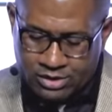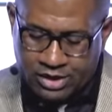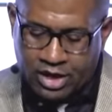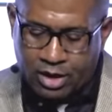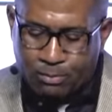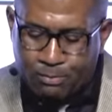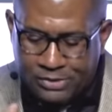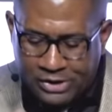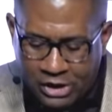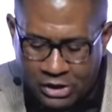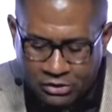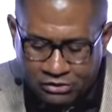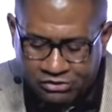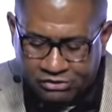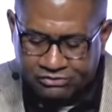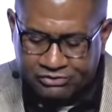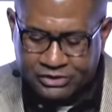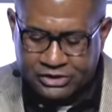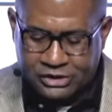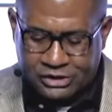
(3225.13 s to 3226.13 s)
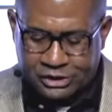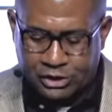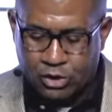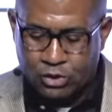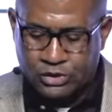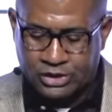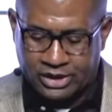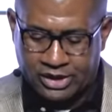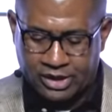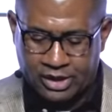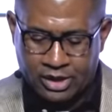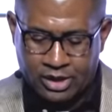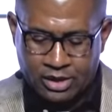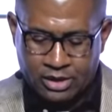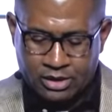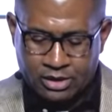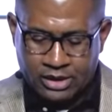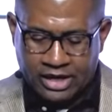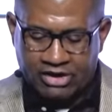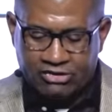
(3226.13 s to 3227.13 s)
But abuse for children
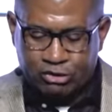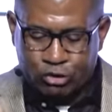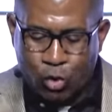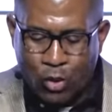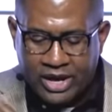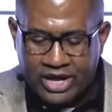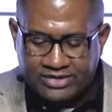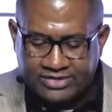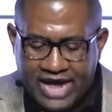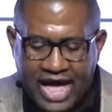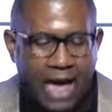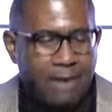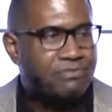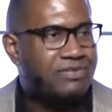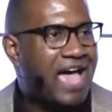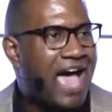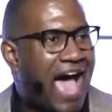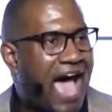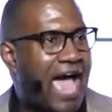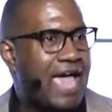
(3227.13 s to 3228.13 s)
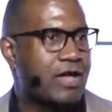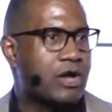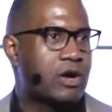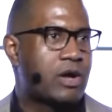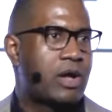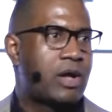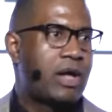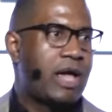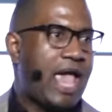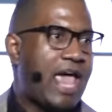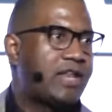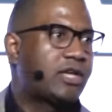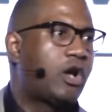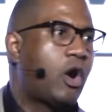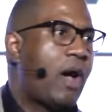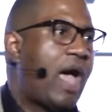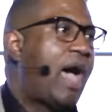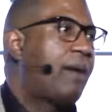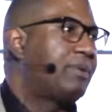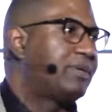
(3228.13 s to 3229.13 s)
is 20 times higher in
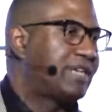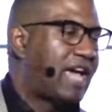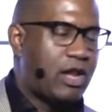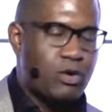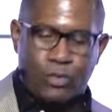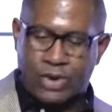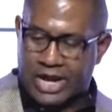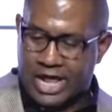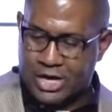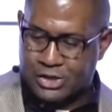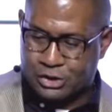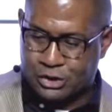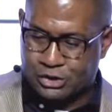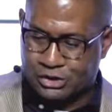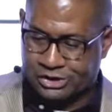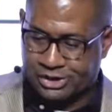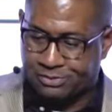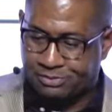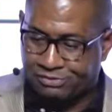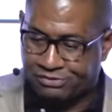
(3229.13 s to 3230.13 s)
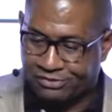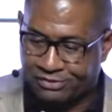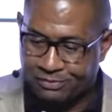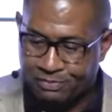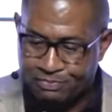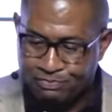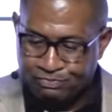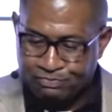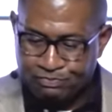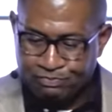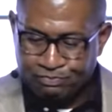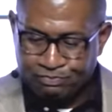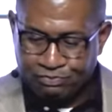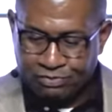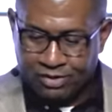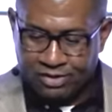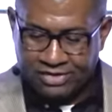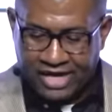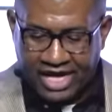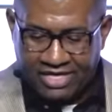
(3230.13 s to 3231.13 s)
cohabitating relationships.
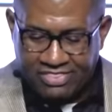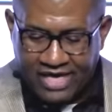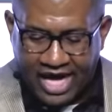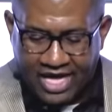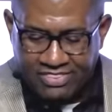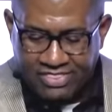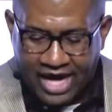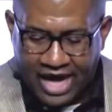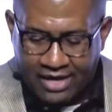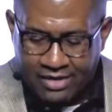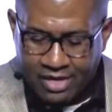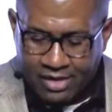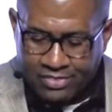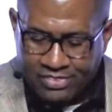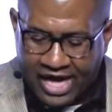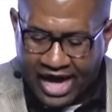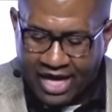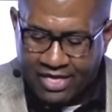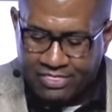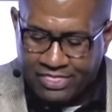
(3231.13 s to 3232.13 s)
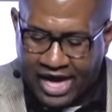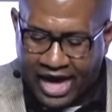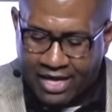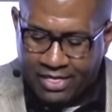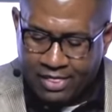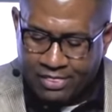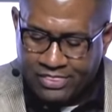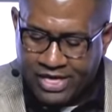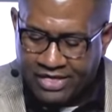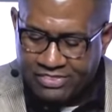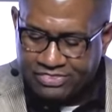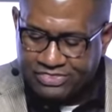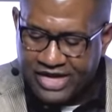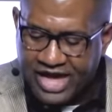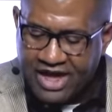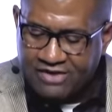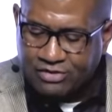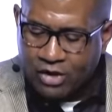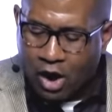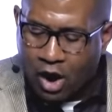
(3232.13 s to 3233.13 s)
That
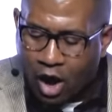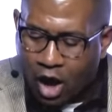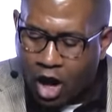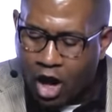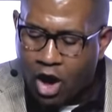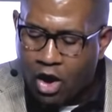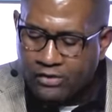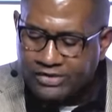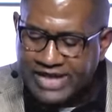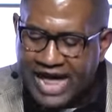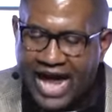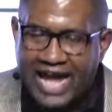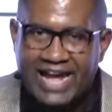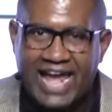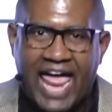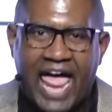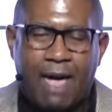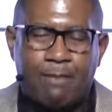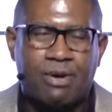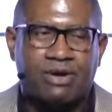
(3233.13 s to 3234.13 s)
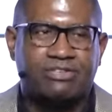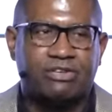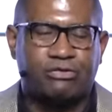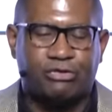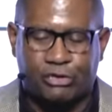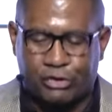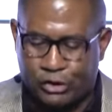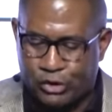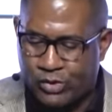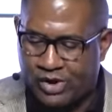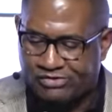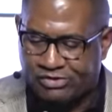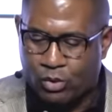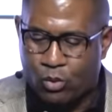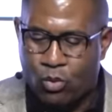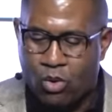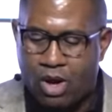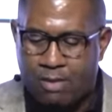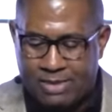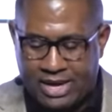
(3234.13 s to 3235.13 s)
these are all dynamics that you as a
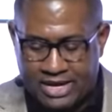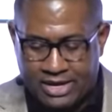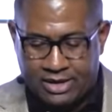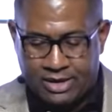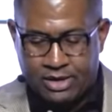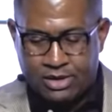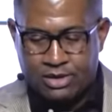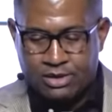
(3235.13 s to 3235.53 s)
woman,